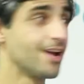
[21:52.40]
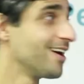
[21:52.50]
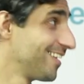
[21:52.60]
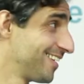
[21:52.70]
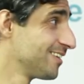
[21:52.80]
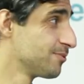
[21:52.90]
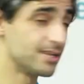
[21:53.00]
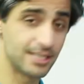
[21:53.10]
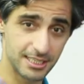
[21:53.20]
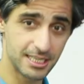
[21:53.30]
Uh,
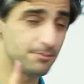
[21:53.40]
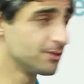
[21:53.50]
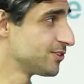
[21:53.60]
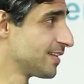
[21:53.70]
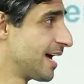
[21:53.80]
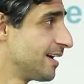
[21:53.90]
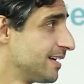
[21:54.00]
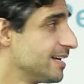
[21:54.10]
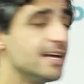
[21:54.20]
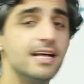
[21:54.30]
we're going to come on to that. Wait
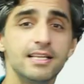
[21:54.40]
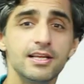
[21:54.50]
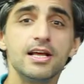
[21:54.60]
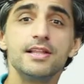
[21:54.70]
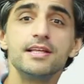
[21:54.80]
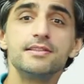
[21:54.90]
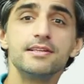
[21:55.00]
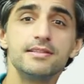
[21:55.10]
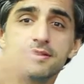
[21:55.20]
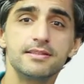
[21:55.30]
a bit. That's a good
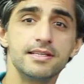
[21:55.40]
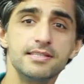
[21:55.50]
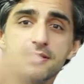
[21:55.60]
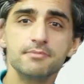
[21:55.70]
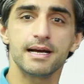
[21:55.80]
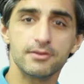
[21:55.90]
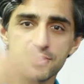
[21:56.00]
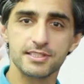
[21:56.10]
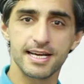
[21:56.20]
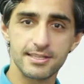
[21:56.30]
question. This is about um,
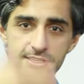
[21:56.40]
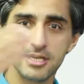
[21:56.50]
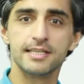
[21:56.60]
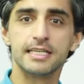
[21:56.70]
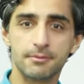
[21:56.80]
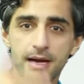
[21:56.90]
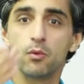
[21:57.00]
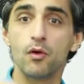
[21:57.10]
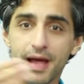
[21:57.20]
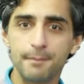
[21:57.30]
today's learning about
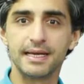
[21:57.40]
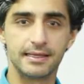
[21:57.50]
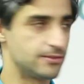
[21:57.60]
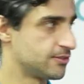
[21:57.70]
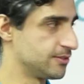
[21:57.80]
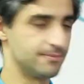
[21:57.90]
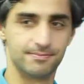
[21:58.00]
what that yeah, means. Yeah,